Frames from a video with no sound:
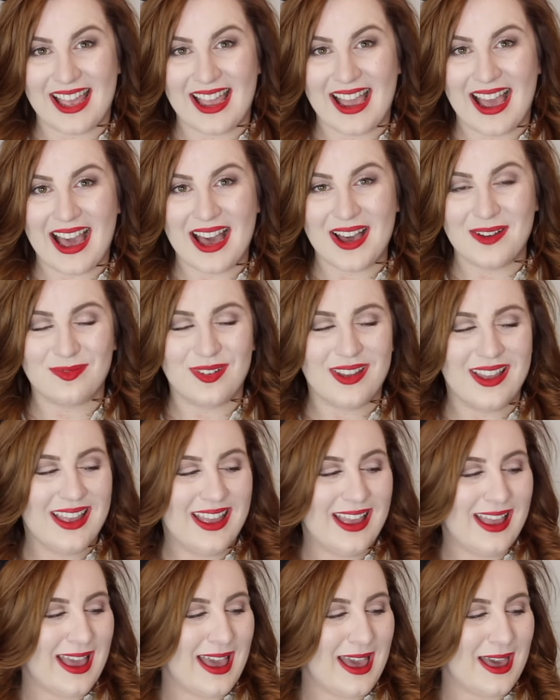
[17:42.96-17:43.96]
that I have,
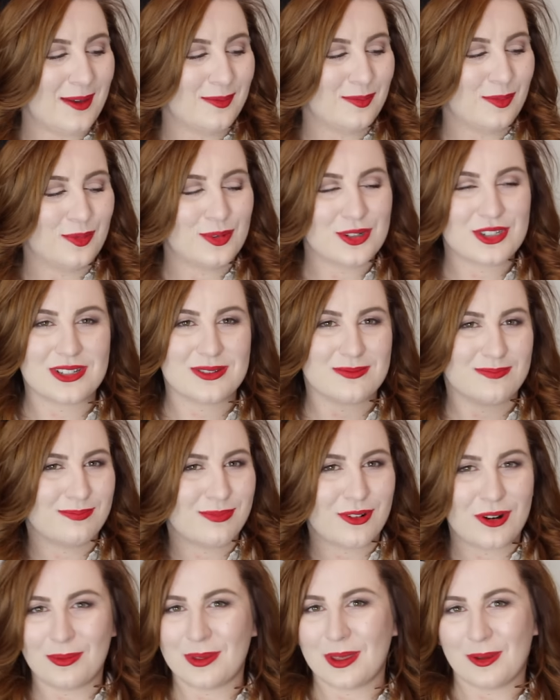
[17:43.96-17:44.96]
um, which is
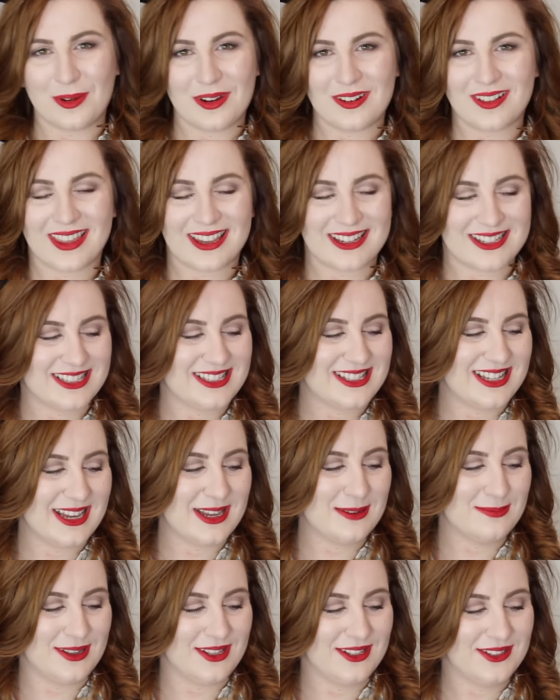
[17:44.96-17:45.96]
probably a weird thing to
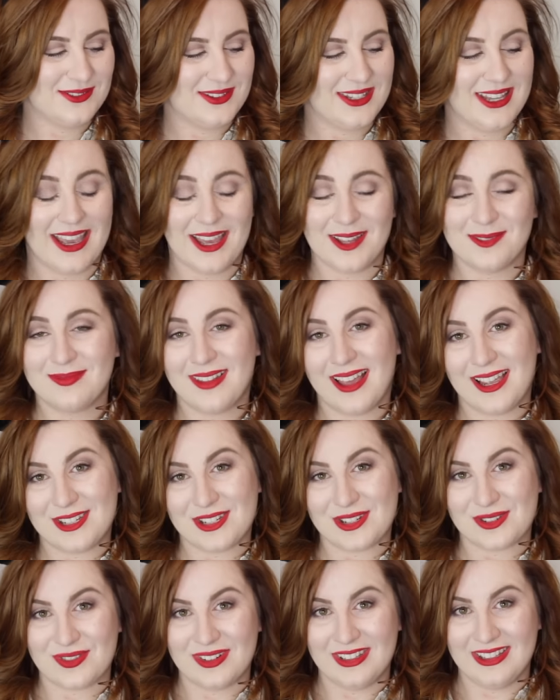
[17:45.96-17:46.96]
say, but yeah, I
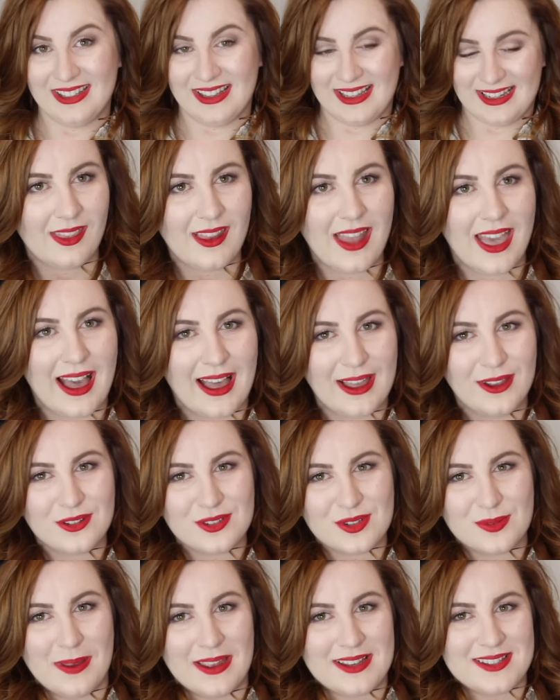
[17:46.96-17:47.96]
just really like. I
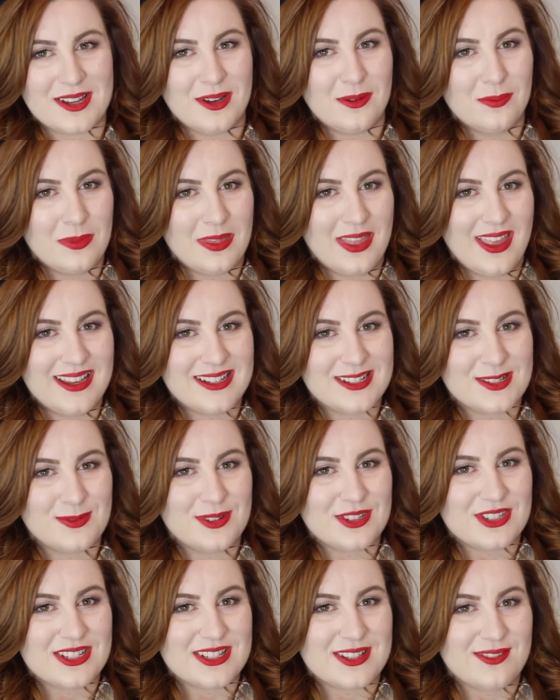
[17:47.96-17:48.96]
also picked up this,
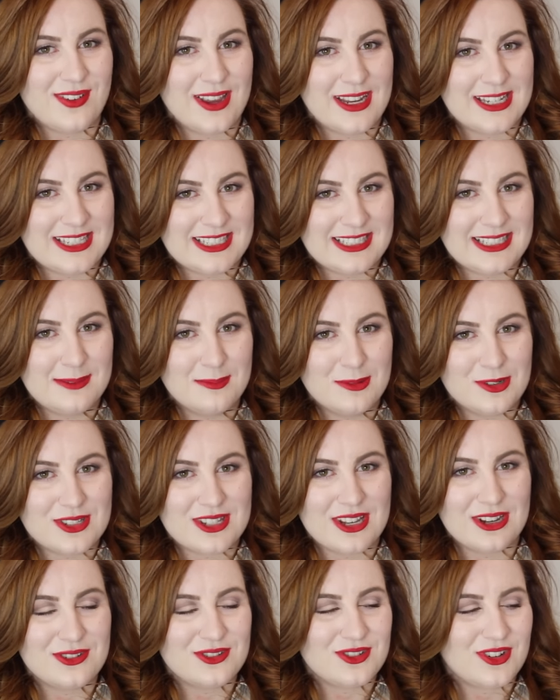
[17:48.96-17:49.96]
which is the Finding Nemo
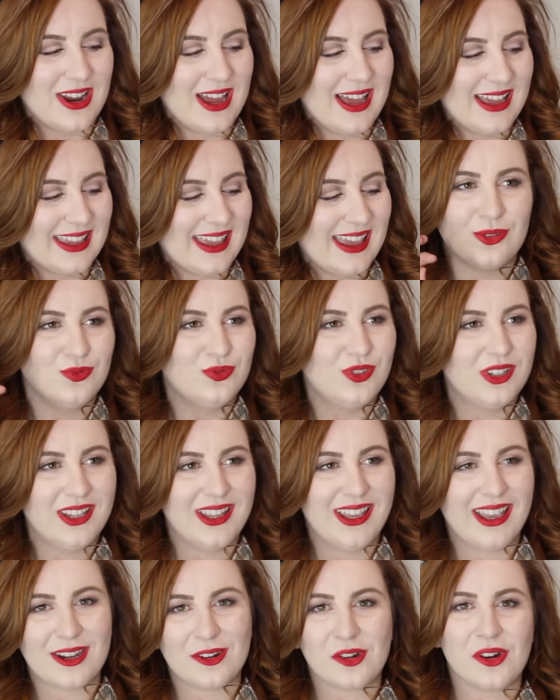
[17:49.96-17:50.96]
soundtrack.
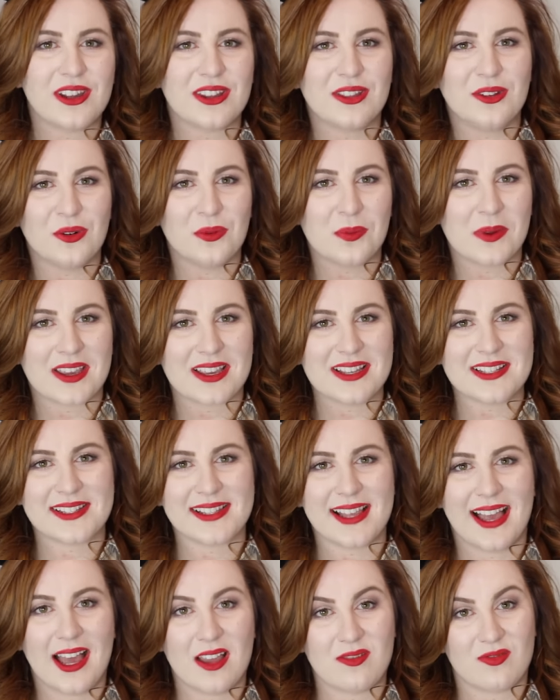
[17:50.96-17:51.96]
Really annoying though, because
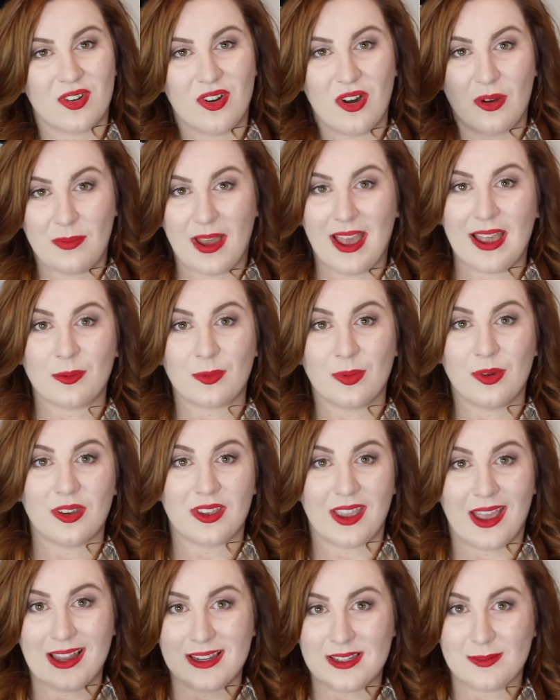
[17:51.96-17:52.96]
I've got a
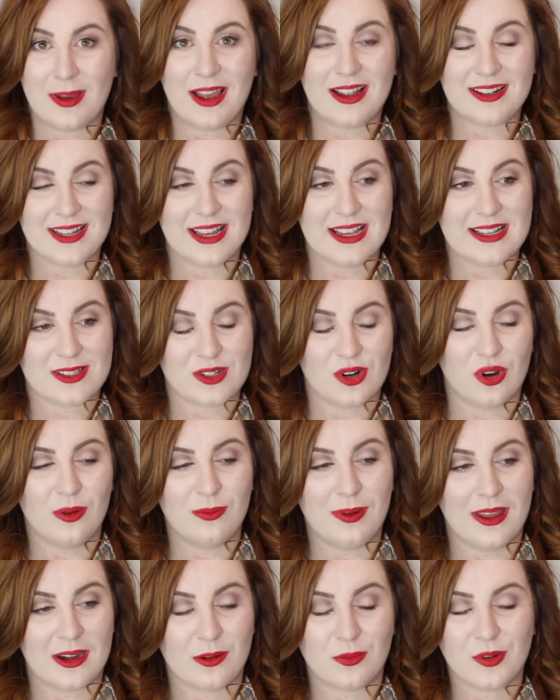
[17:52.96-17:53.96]
MacBook and a Mac desktop,
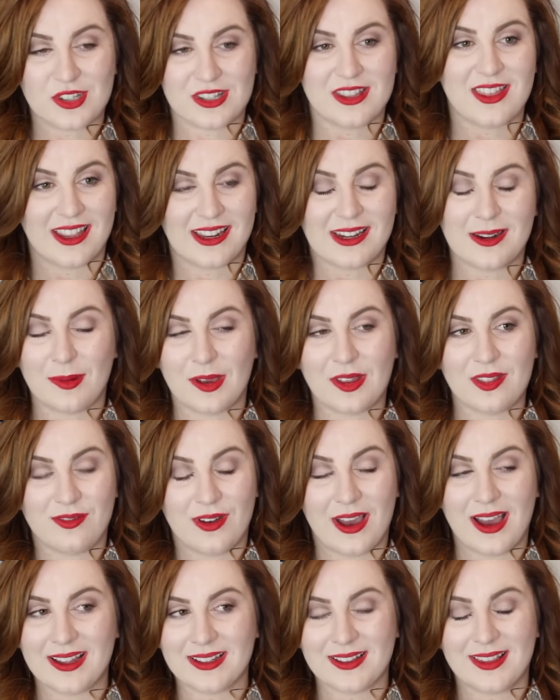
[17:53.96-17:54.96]
and I wasn't thinking about the
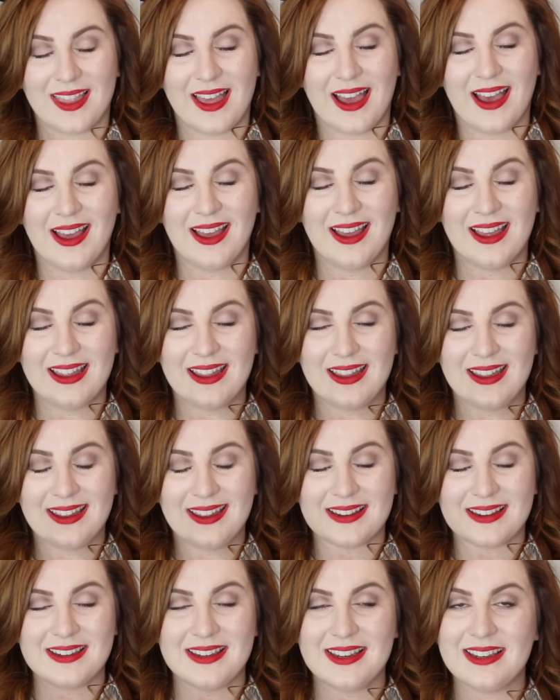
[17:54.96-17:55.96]
fact that
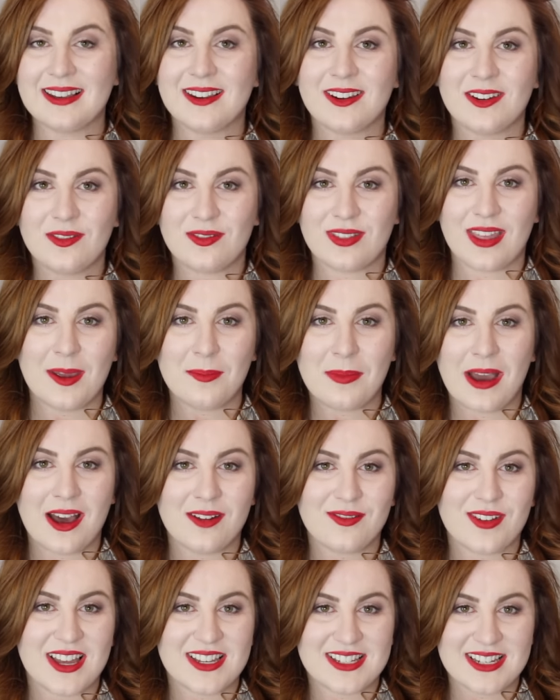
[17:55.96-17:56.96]
neither of them
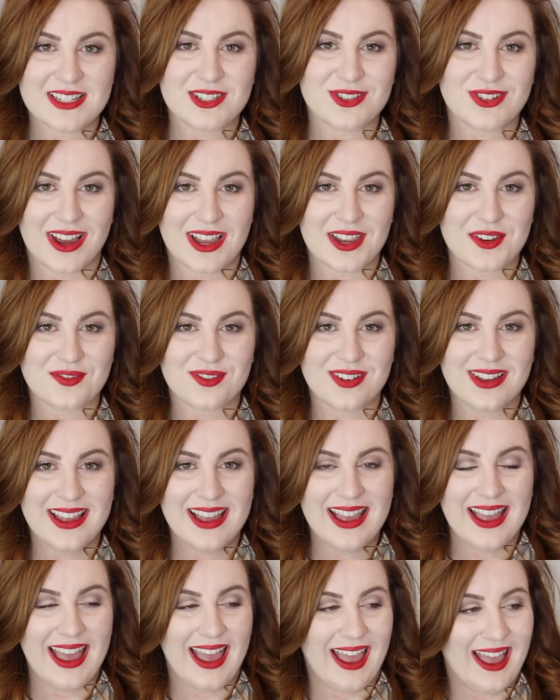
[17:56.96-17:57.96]
have a disk drive.
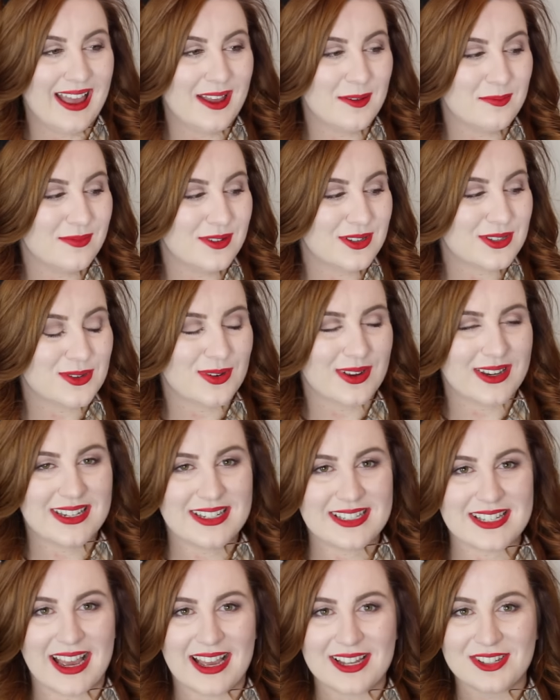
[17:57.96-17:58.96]
Um, so I
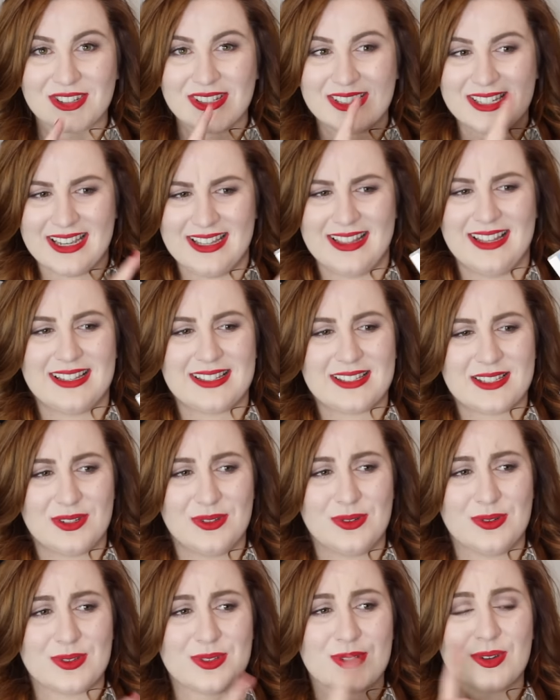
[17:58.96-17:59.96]
need to actually take this
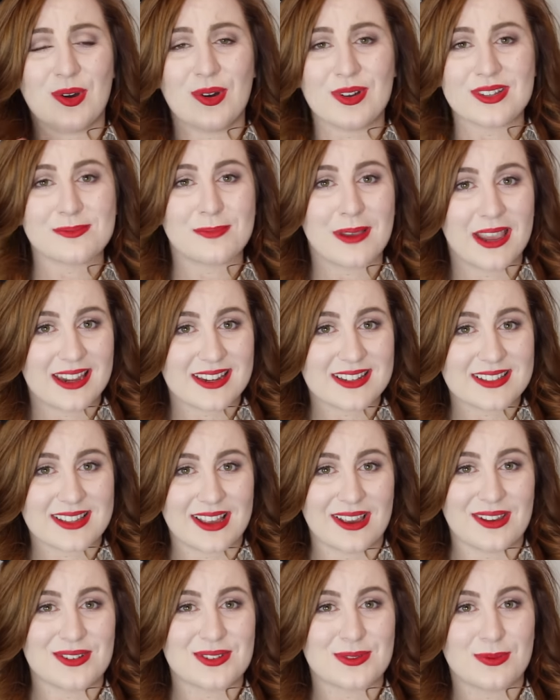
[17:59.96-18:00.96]
to Scott's parents'
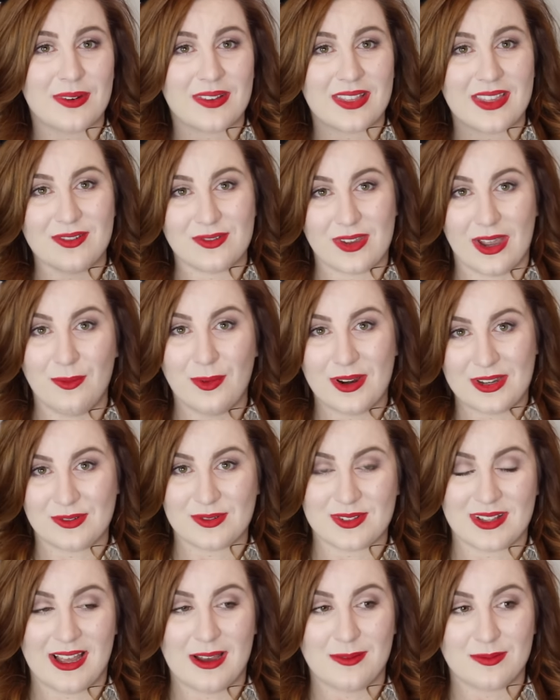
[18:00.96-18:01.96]
house where they've got a
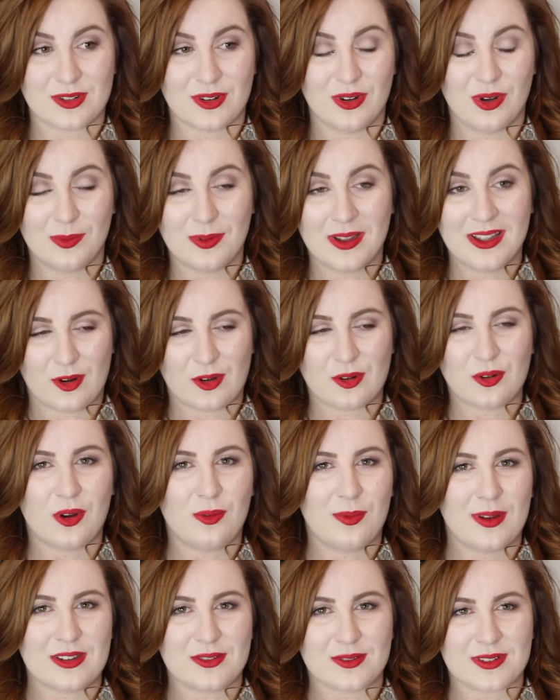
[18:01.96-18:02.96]
Windows laptop, or
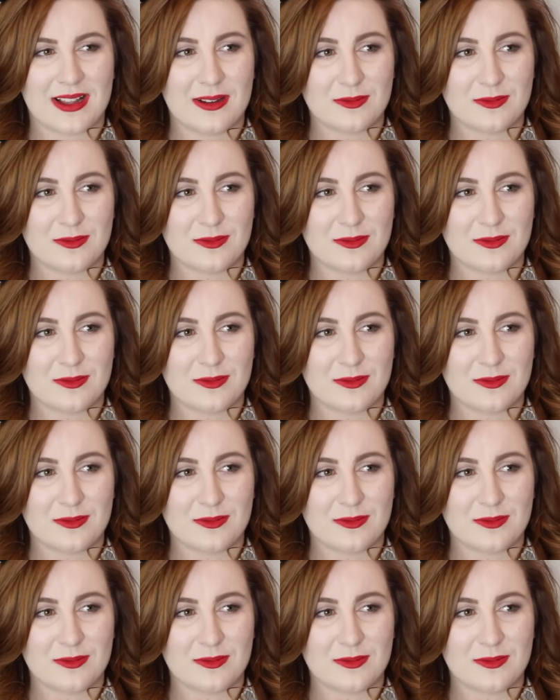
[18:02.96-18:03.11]
not a Windows